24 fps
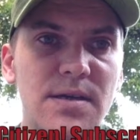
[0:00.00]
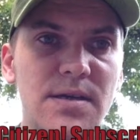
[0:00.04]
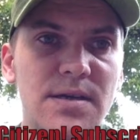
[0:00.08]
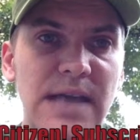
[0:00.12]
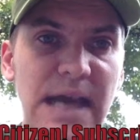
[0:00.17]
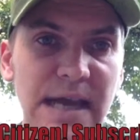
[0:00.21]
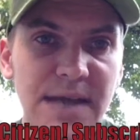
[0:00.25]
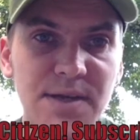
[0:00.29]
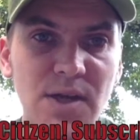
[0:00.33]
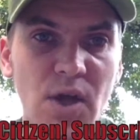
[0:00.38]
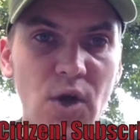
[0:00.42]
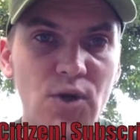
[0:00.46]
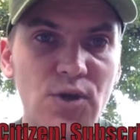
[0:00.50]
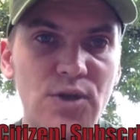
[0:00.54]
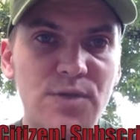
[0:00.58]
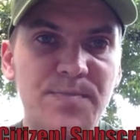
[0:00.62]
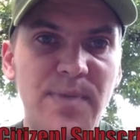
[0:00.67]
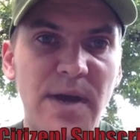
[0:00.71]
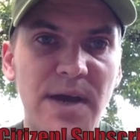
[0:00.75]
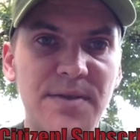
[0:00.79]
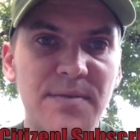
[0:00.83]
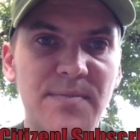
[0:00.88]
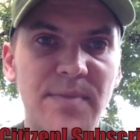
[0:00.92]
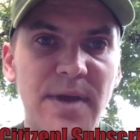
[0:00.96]
got noticed
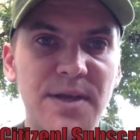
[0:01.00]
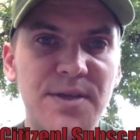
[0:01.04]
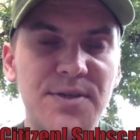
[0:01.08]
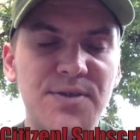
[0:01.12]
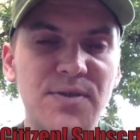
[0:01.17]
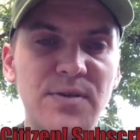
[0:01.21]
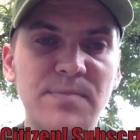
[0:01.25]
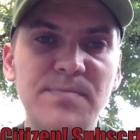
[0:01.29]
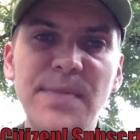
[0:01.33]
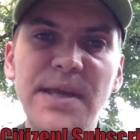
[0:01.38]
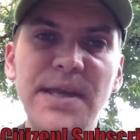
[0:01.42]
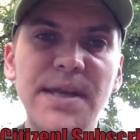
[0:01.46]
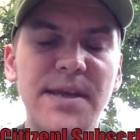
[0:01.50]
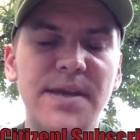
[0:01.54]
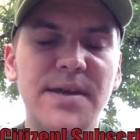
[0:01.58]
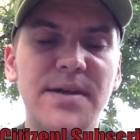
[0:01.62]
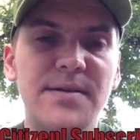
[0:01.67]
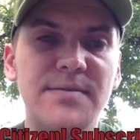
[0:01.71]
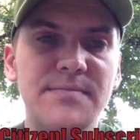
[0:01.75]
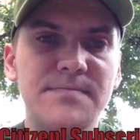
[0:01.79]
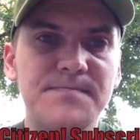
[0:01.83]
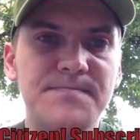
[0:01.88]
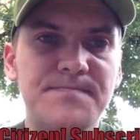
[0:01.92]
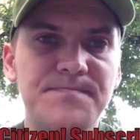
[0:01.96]
by the mainstream media,
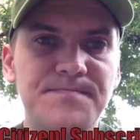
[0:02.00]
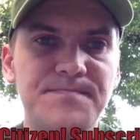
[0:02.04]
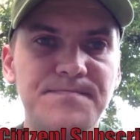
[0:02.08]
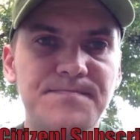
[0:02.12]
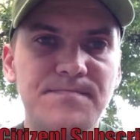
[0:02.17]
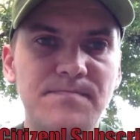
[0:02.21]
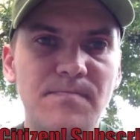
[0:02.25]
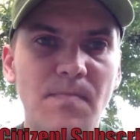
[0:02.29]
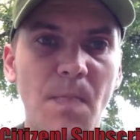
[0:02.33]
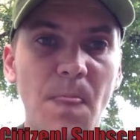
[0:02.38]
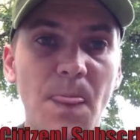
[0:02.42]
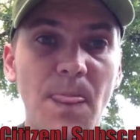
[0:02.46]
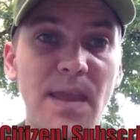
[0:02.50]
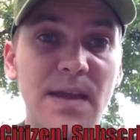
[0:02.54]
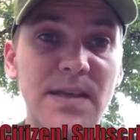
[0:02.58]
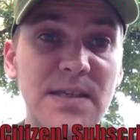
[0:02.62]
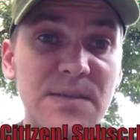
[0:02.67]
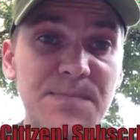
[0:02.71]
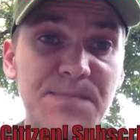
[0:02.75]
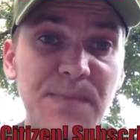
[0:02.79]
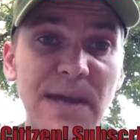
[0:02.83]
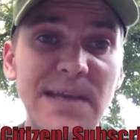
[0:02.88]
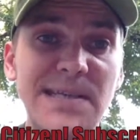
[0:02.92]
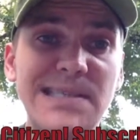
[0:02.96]

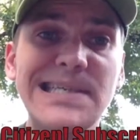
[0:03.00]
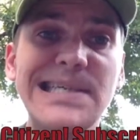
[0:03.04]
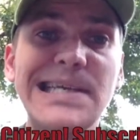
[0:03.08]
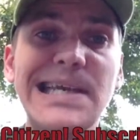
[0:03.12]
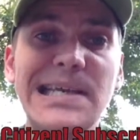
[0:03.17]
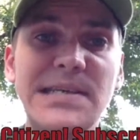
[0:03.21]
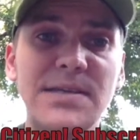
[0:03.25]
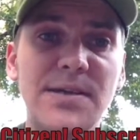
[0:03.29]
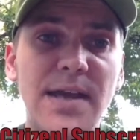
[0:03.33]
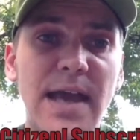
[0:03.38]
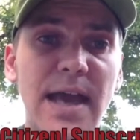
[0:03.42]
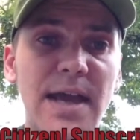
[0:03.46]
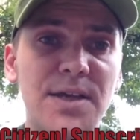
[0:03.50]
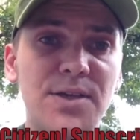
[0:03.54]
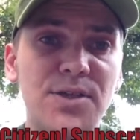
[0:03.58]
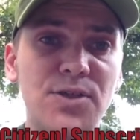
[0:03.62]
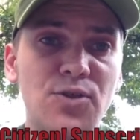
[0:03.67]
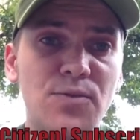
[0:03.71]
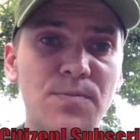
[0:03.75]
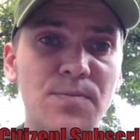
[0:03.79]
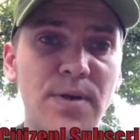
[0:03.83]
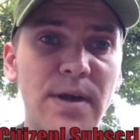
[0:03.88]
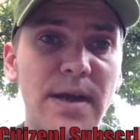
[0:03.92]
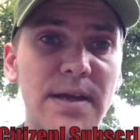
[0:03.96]
especially
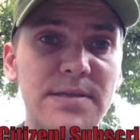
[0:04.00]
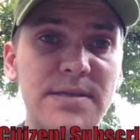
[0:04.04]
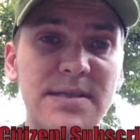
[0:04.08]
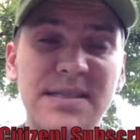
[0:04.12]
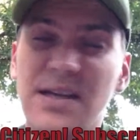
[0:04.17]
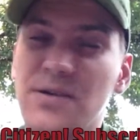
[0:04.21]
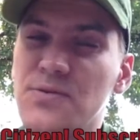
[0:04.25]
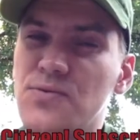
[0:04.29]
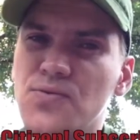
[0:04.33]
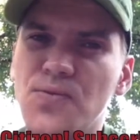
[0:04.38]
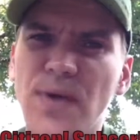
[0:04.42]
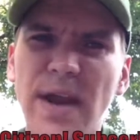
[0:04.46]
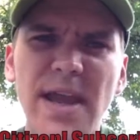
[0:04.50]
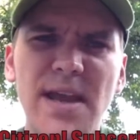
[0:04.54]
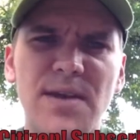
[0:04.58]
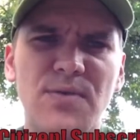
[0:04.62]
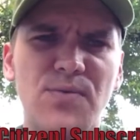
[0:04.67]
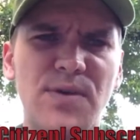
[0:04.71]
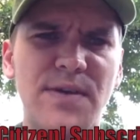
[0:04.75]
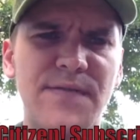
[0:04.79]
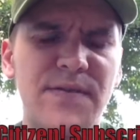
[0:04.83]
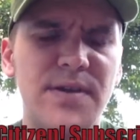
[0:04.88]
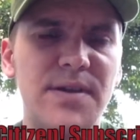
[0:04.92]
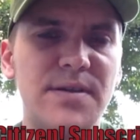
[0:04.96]
international press, and they ran
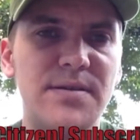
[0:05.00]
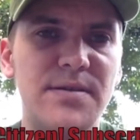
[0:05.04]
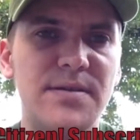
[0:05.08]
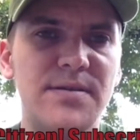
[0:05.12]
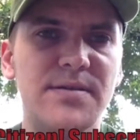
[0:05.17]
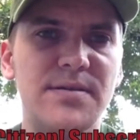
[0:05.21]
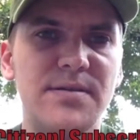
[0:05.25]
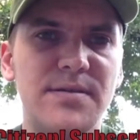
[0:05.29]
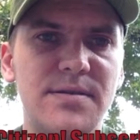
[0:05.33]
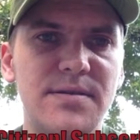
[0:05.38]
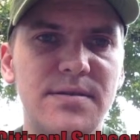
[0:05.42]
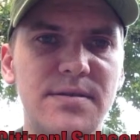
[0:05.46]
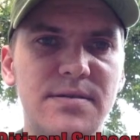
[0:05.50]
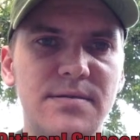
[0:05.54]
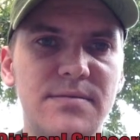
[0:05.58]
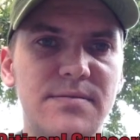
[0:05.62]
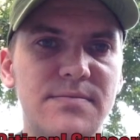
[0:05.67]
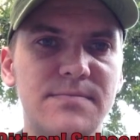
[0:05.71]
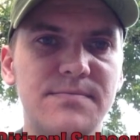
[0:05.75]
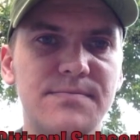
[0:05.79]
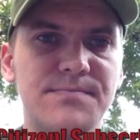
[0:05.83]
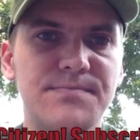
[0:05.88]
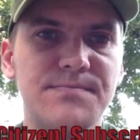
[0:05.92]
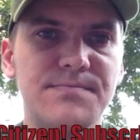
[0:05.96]
with it.
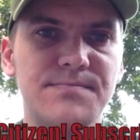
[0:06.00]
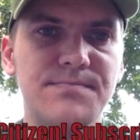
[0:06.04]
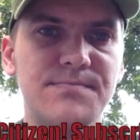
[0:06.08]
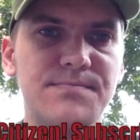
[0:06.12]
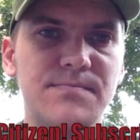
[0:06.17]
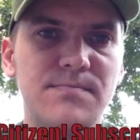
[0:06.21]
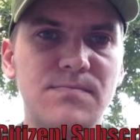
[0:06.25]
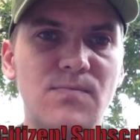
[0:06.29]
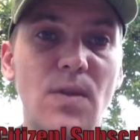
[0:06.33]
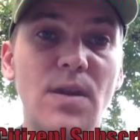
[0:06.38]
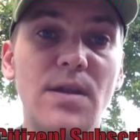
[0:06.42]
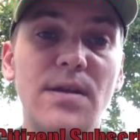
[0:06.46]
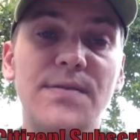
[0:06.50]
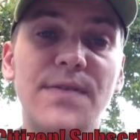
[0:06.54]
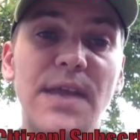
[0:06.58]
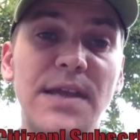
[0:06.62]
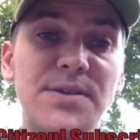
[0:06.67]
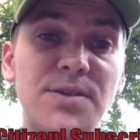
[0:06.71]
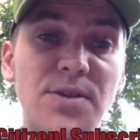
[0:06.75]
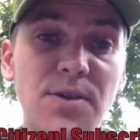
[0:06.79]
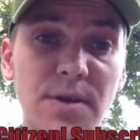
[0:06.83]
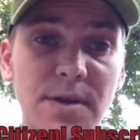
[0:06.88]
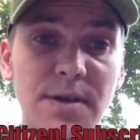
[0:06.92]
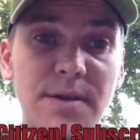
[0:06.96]

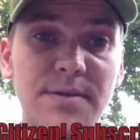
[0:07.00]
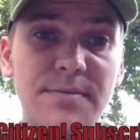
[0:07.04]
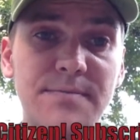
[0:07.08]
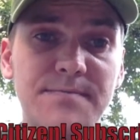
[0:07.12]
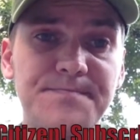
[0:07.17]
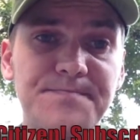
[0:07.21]
That's good.